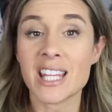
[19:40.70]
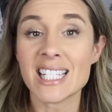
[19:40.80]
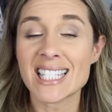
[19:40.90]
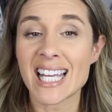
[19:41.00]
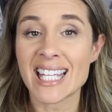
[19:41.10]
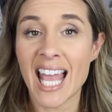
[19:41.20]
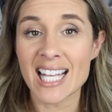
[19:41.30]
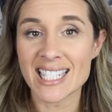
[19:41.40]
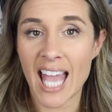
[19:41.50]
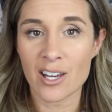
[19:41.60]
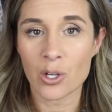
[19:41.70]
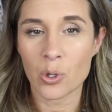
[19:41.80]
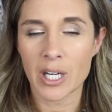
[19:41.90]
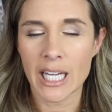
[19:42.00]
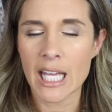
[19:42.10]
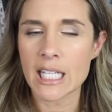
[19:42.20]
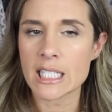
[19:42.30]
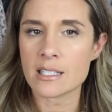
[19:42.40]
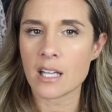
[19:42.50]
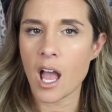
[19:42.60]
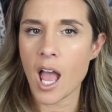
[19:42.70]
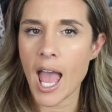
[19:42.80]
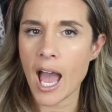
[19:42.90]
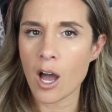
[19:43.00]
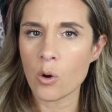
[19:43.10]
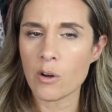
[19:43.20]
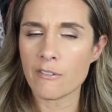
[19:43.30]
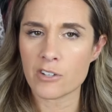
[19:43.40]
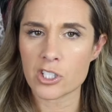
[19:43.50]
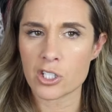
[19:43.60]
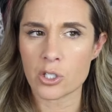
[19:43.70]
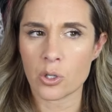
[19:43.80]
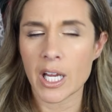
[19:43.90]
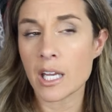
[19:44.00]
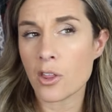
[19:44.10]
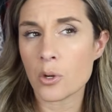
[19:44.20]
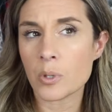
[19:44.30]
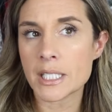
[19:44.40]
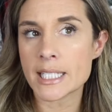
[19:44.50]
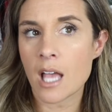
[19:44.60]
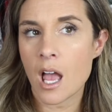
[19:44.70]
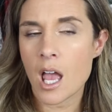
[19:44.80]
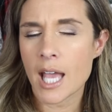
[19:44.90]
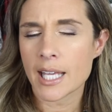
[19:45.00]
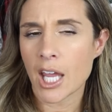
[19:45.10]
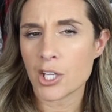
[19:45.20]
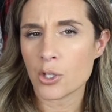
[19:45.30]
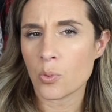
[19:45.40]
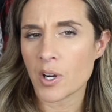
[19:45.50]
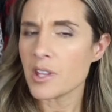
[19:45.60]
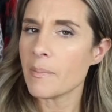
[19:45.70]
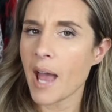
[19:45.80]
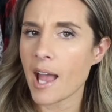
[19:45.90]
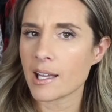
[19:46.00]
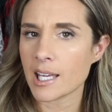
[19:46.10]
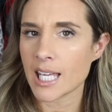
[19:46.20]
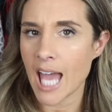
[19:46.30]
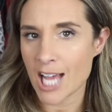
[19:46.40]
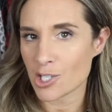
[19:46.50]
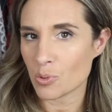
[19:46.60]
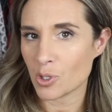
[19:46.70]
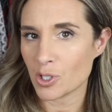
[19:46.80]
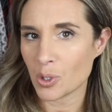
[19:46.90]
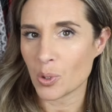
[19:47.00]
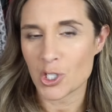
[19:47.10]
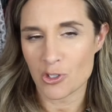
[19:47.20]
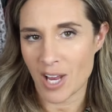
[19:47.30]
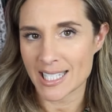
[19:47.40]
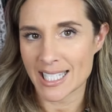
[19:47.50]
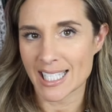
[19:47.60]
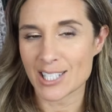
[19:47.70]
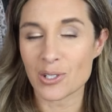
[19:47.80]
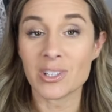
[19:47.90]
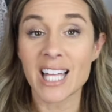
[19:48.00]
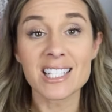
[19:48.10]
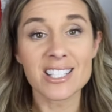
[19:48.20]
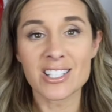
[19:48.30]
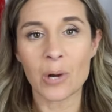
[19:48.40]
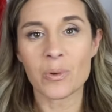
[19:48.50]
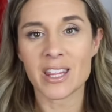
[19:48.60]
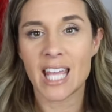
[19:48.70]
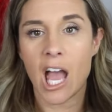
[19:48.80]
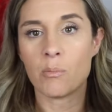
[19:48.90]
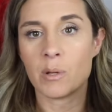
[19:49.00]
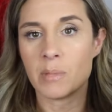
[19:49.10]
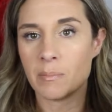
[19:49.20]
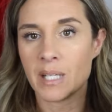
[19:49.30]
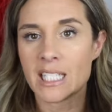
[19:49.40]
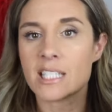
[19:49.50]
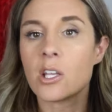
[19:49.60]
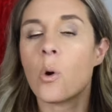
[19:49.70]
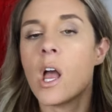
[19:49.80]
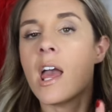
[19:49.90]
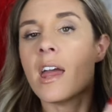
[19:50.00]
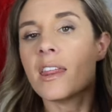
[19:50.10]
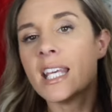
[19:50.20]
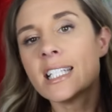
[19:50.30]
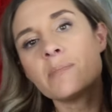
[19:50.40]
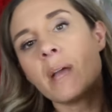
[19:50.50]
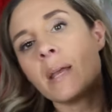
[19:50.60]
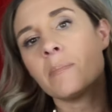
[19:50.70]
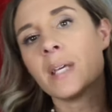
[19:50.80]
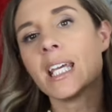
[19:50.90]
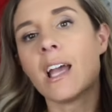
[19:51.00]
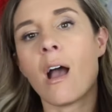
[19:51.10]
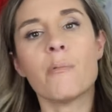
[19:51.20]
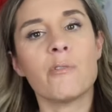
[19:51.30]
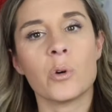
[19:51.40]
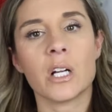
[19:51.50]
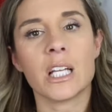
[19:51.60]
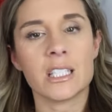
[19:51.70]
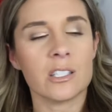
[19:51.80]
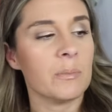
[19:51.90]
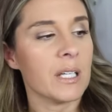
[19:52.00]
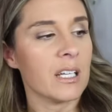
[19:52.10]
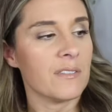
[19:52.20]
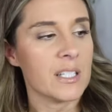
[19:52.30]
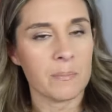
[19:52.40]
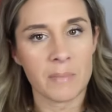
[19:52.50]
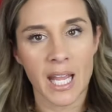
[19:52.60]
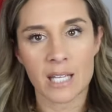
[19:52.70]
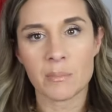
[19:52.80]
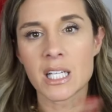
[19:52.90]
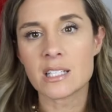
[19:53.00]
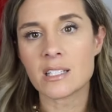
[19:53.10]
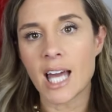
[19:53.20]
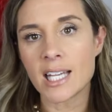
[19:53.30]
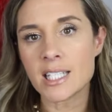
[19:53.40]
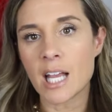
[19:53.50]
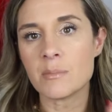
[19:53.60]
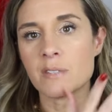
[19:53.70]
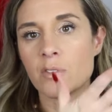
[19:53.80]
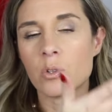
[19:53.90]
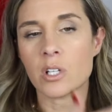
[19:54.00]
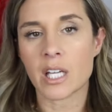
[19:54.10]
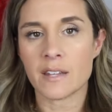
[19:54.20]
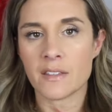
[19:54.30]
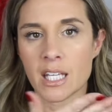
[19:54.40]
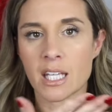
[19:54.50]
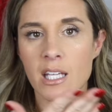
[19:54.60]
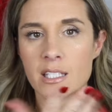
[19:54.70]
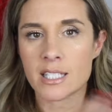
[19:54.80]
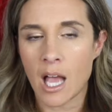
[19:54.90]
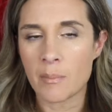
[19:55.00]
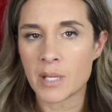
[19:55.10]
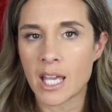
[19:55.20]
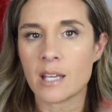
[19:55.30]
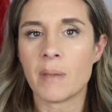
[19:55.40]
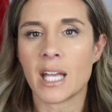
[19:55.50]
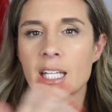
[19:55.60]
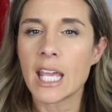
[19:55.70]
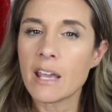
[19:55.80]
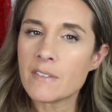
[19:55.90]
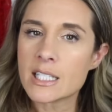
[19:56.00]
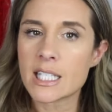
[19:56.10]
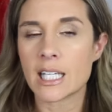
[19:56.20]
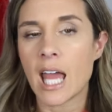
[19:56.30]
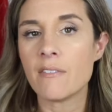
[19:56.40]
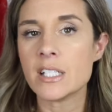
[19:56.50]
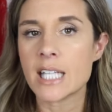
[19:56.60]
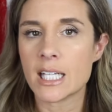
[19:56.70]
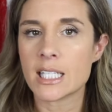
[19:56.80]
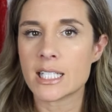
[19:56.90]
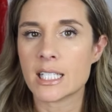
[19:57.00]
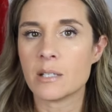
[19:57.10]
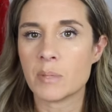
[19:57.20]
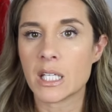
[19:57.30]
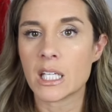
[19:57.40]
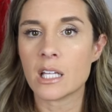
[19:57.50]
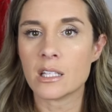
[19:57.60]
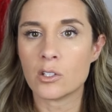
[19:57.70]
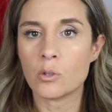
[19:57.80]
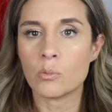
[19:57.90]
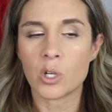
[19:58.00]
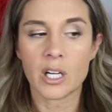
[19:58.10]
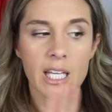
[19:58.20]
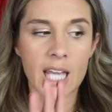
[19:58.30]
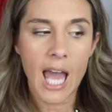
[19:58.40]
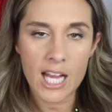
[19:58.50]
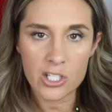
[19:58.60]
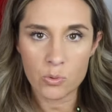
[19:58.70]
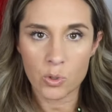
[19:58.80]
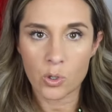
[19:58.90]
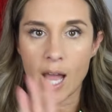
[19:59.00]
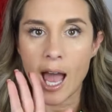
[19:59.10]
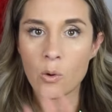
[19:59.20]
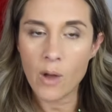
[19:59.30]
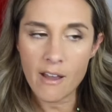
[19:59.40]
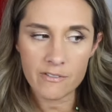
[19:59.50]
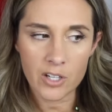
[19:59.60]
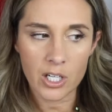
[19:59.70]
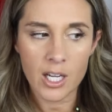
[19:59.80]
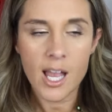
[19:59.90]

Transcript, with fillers: this next category, it is how versatile. In other words, Can you wear the bag casual or dressy? So let's start with the Alma B B. So this might be up for a little bit of debate because a lot of times if you look at the Damier Ebene canvas, it can have a tendency to be a little more casual. However,